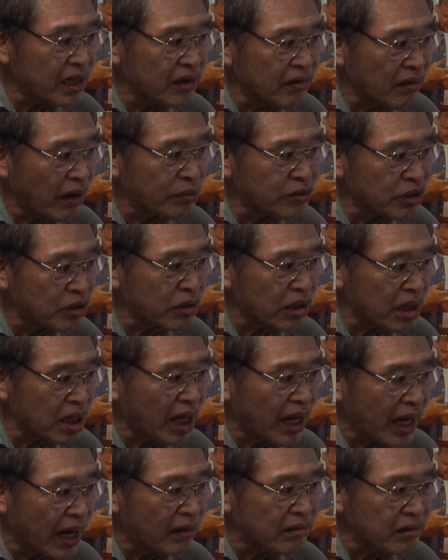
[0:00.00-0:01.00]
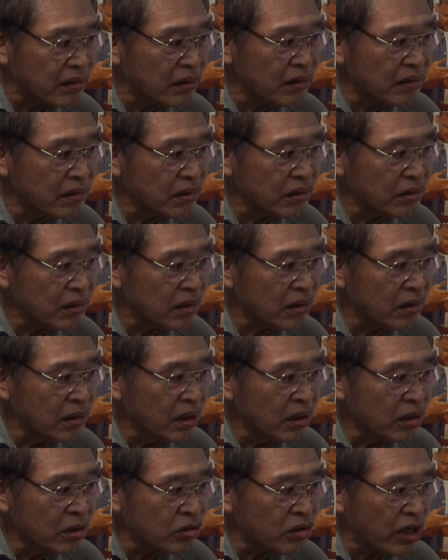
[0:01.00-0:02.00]
eruption cloud
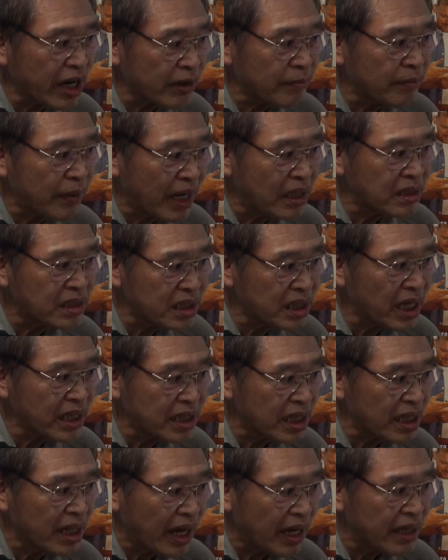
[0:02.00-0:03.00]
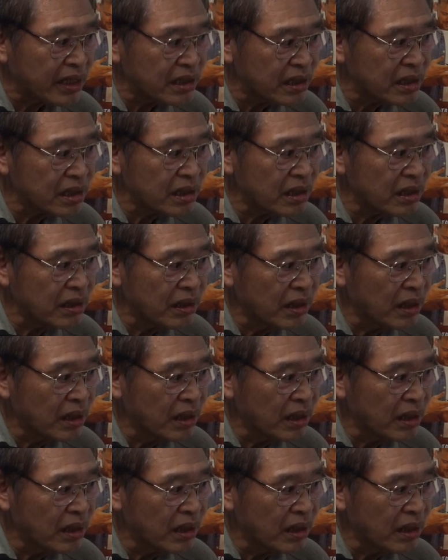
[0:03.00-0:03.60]
tracked by satellites